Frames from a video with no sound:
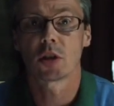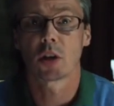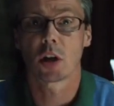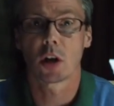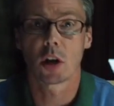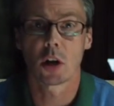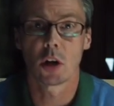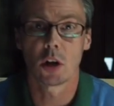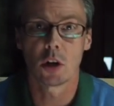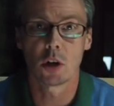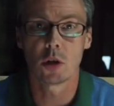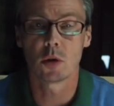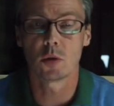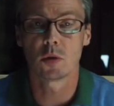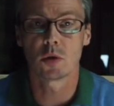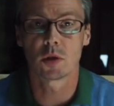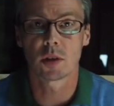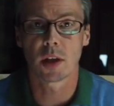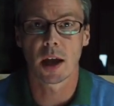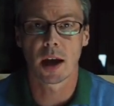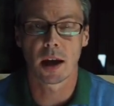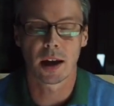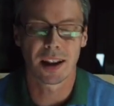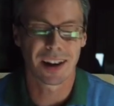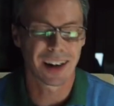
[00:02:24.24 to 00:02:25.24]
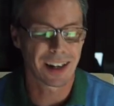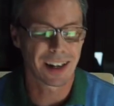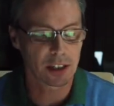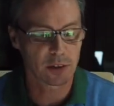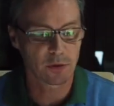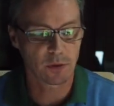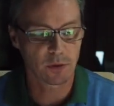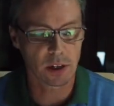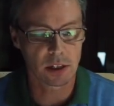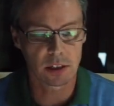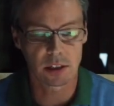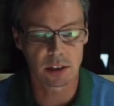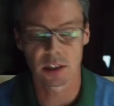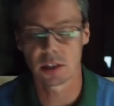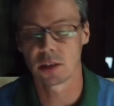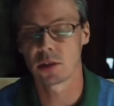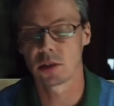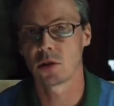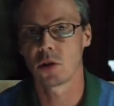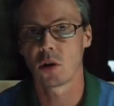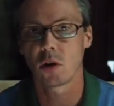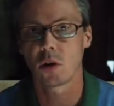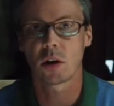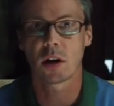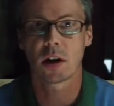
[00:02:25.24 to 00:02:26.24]
that you're going to lose that, and let's face it,
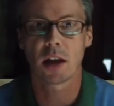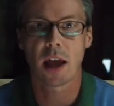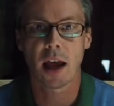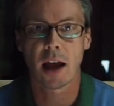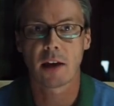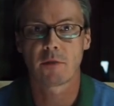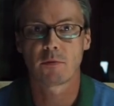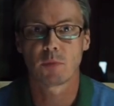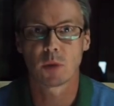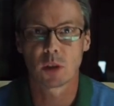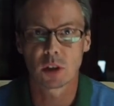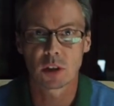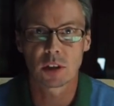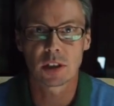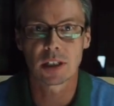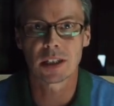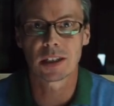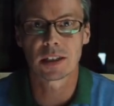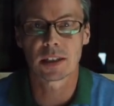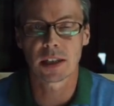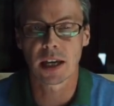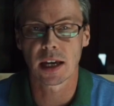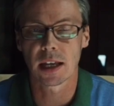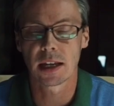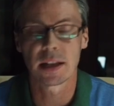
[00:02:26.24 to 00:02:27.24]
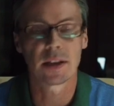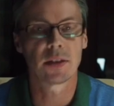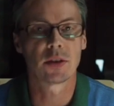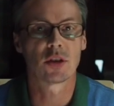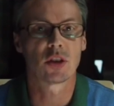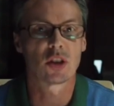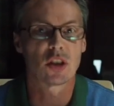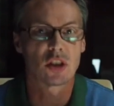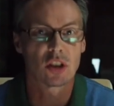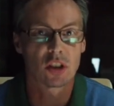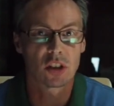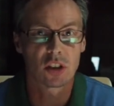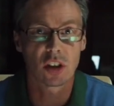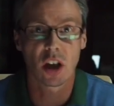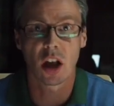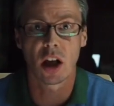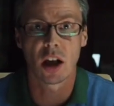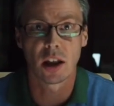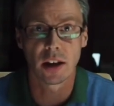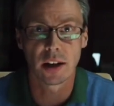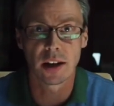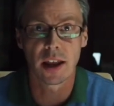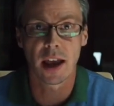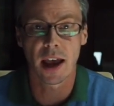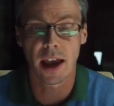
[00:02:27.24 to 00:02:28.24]
you're not going to have much detail in the
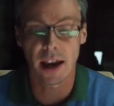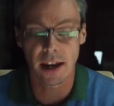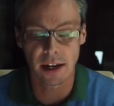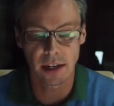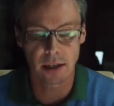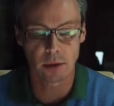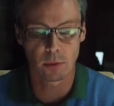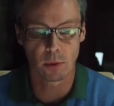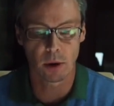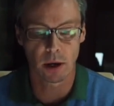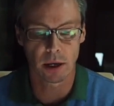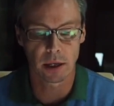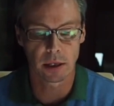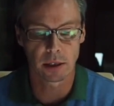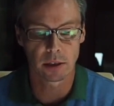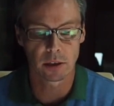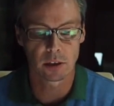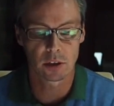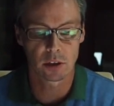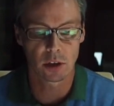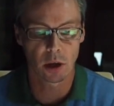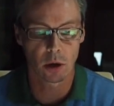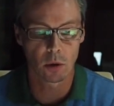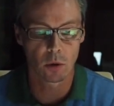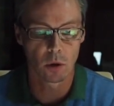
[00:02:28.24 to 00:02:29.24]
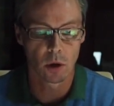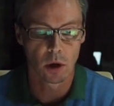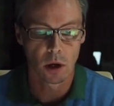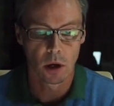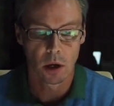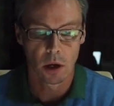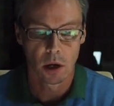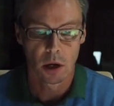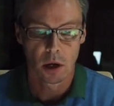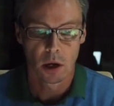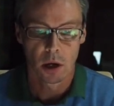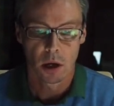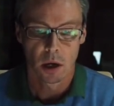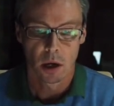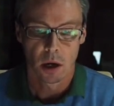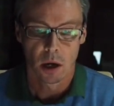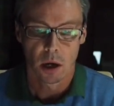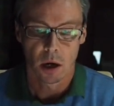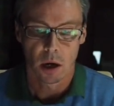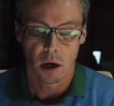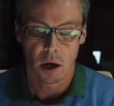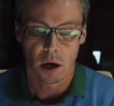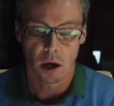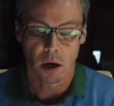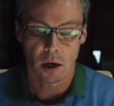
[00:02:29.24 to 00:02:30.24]
sun anyway. So
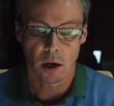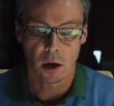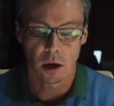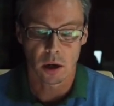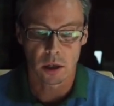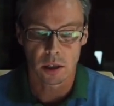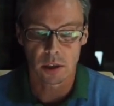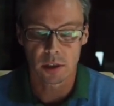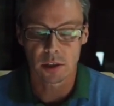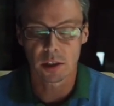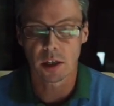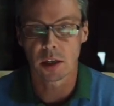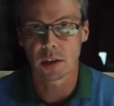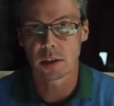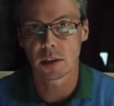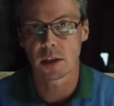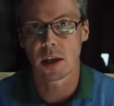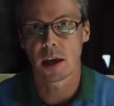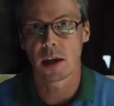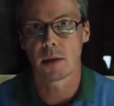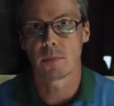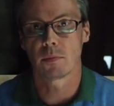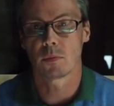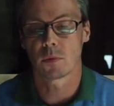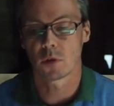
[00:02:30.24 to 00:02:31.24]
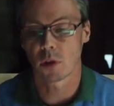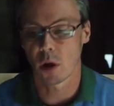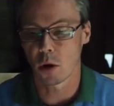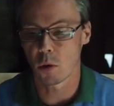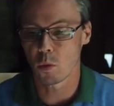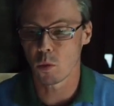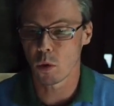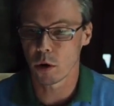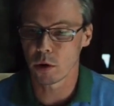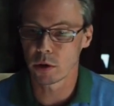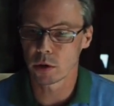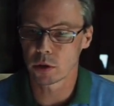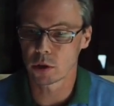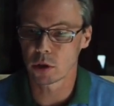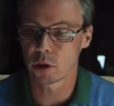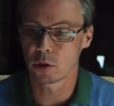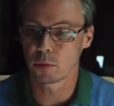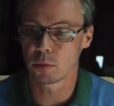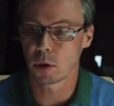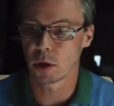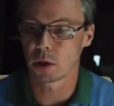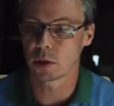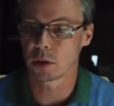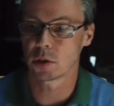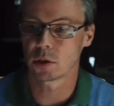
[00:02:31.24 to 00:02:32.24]
I kind of said to him, don't worry
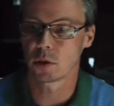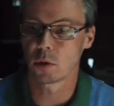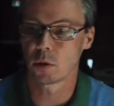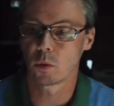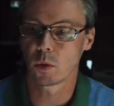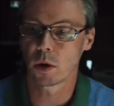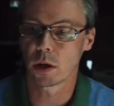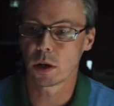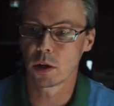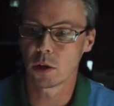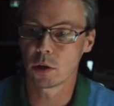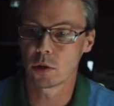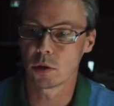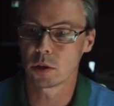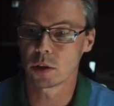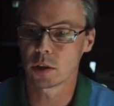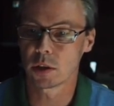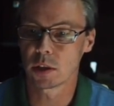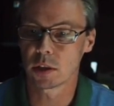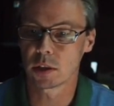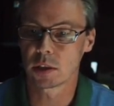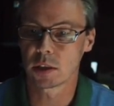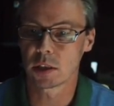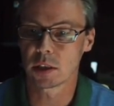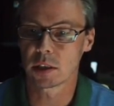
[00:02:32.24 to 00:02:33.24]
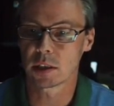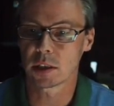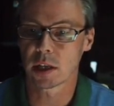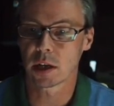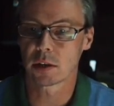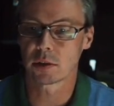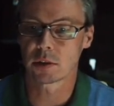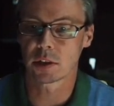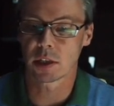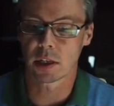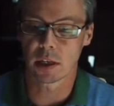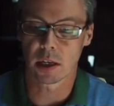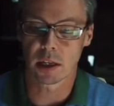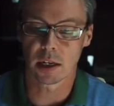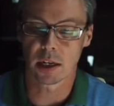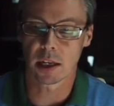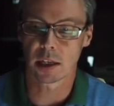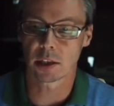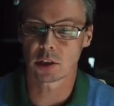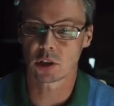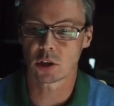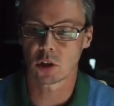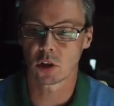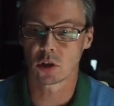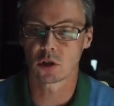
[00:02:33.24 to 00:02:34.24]
too much that we're losing these details here.
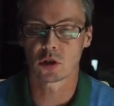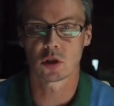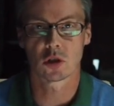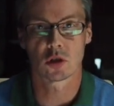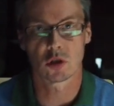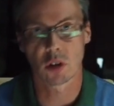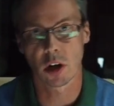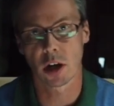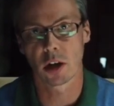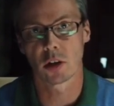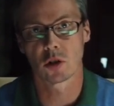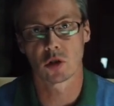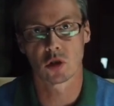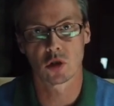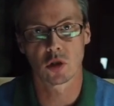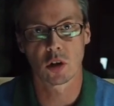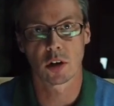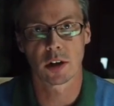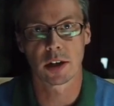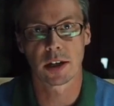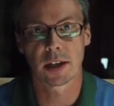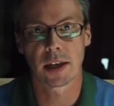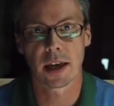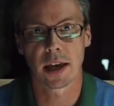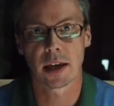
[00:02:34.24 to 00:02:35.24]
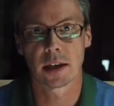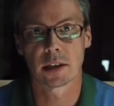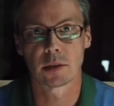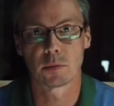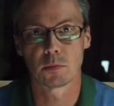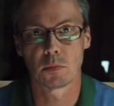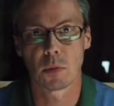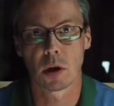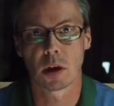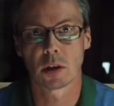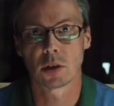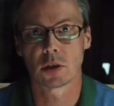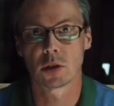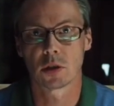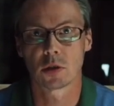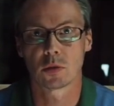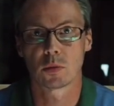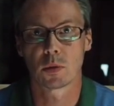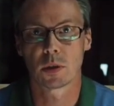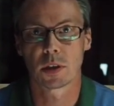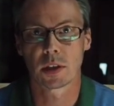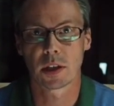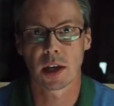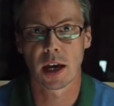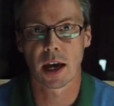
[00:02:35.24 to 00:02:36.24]
Let's concentrate on trying to get as much
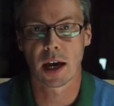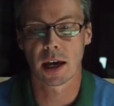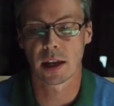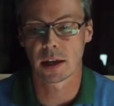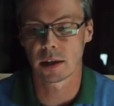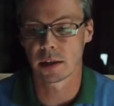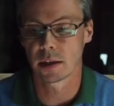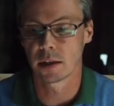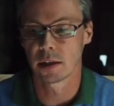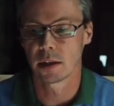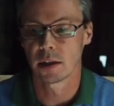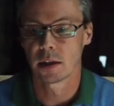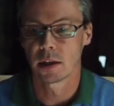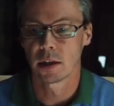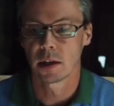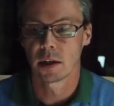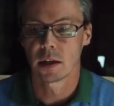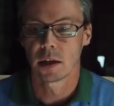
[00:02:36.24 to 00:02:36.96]
as we can